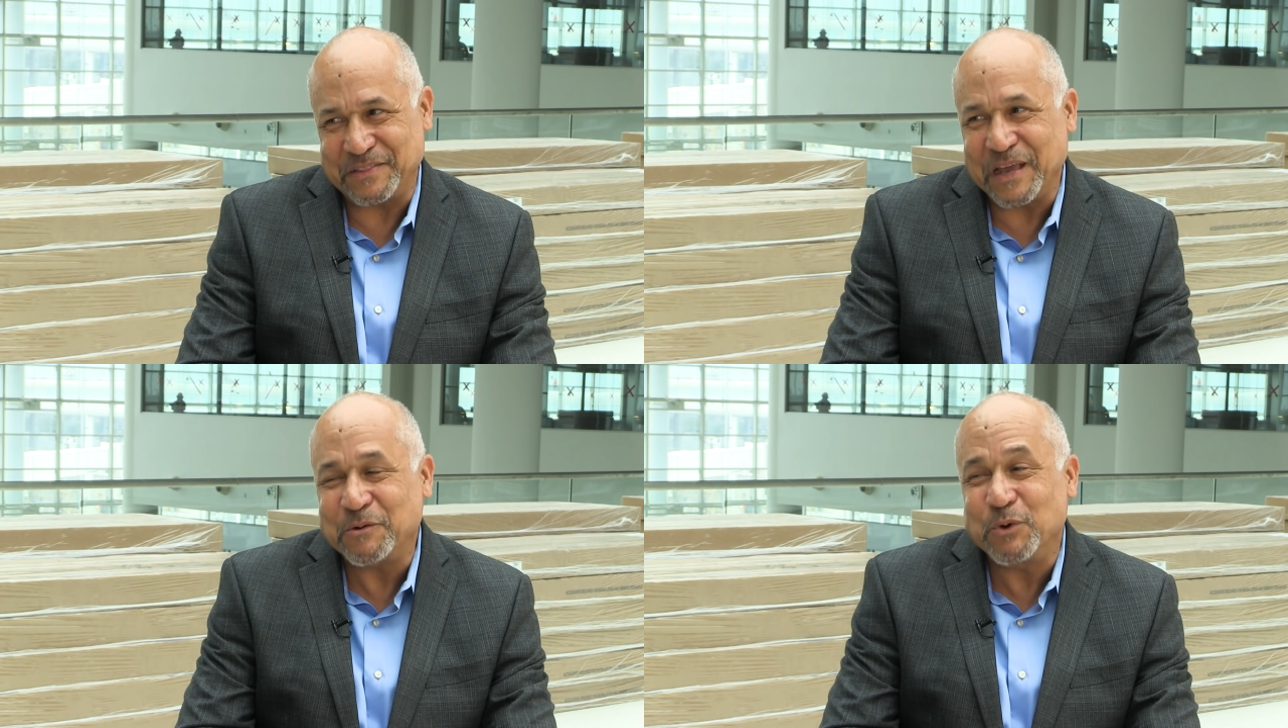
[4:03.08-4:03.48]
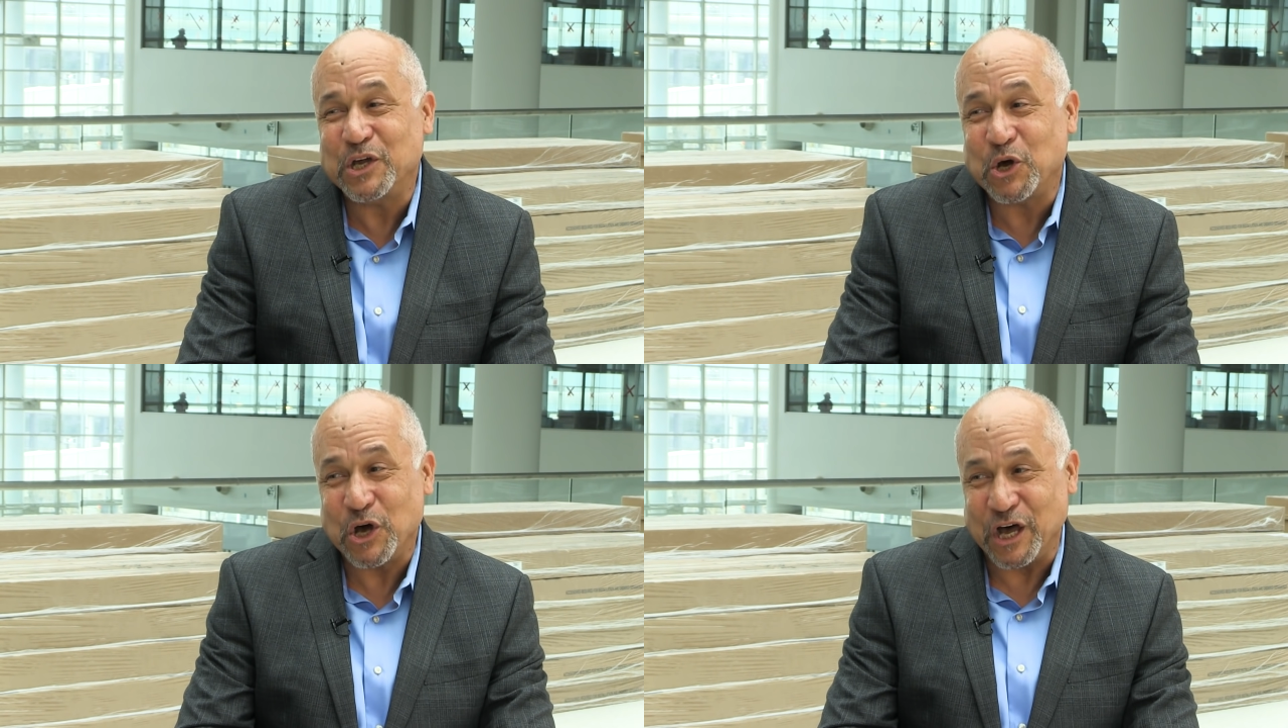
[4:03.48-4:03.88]
think
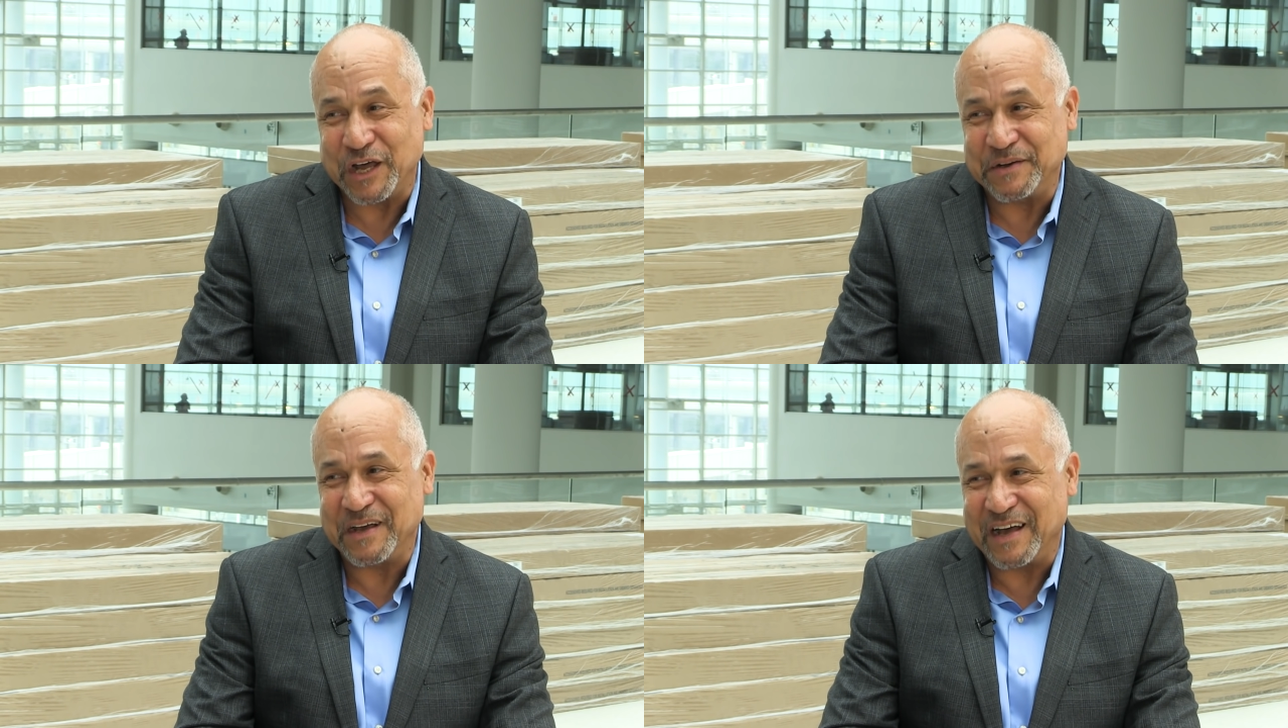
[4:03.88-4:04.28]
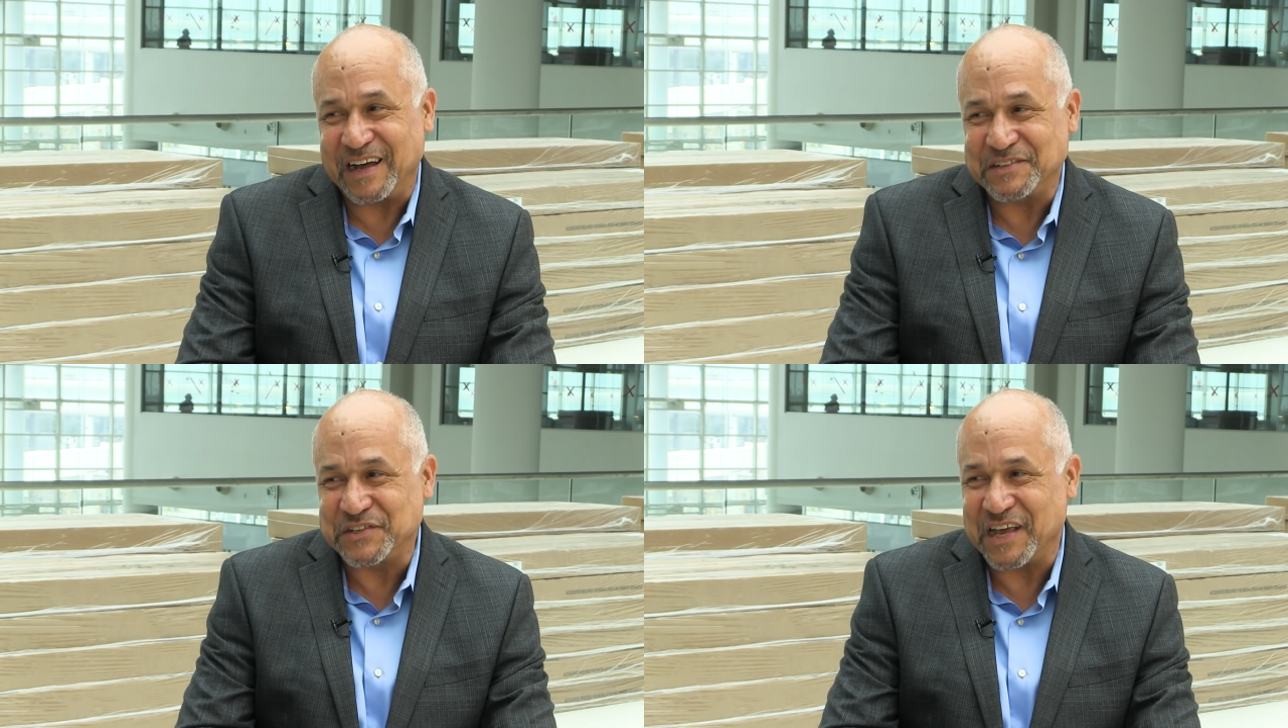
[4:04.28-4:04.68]
we could
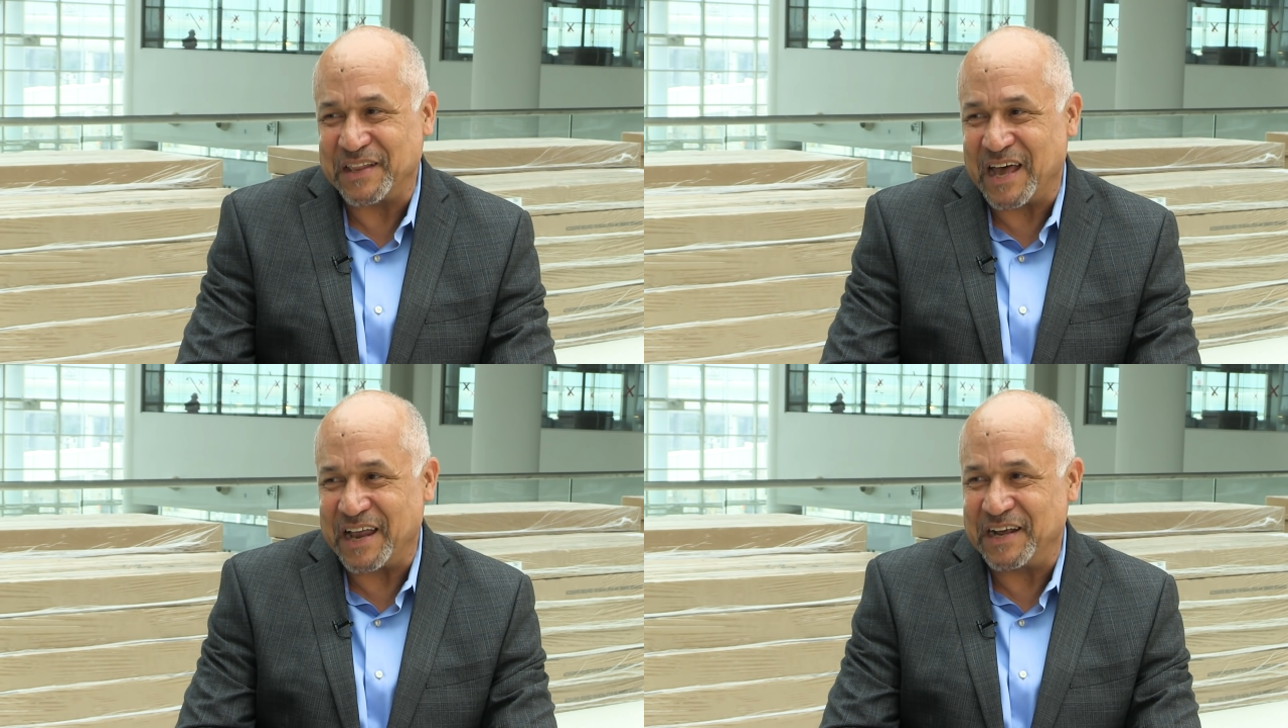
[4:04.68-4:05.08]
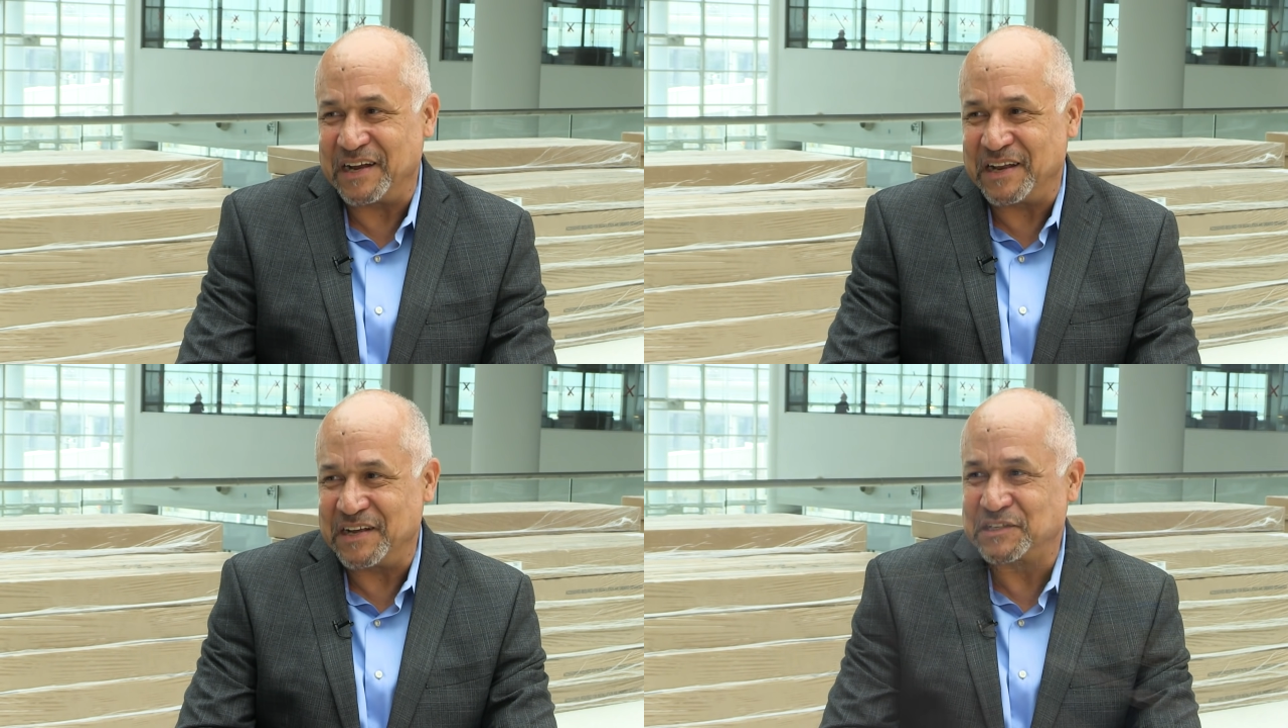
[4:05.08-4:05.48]
say that.
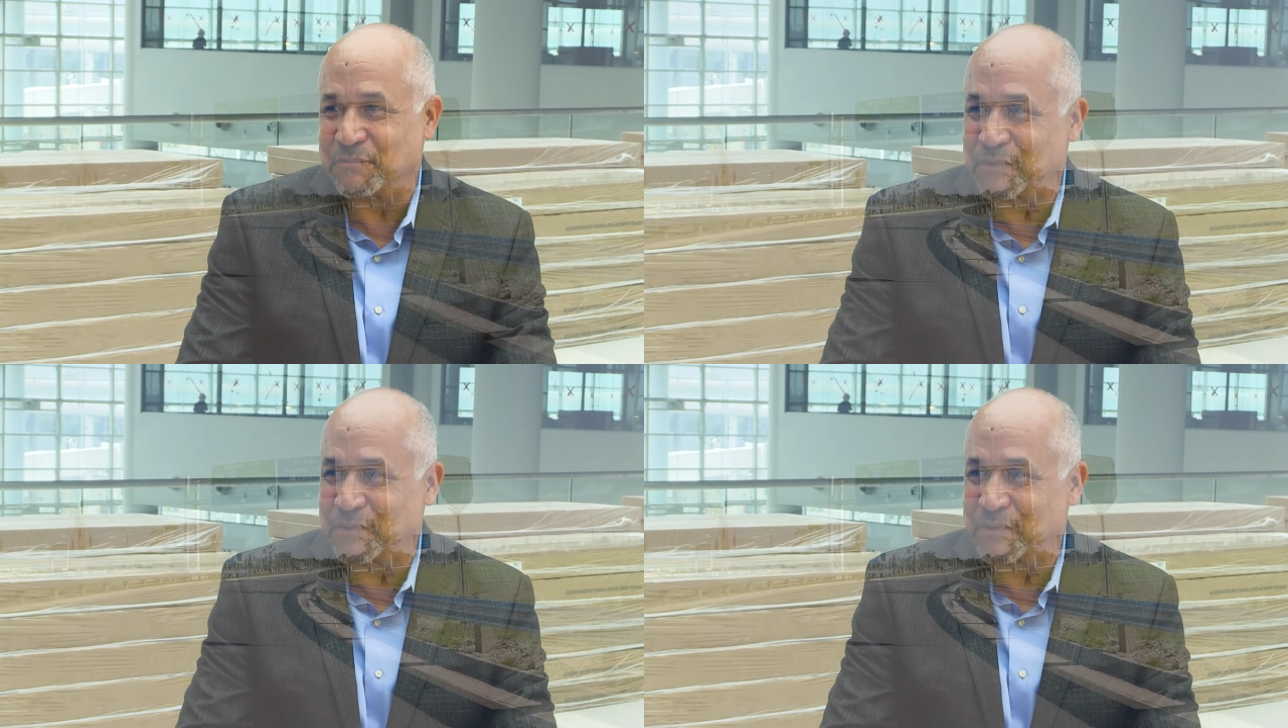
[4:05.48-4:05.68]
It is a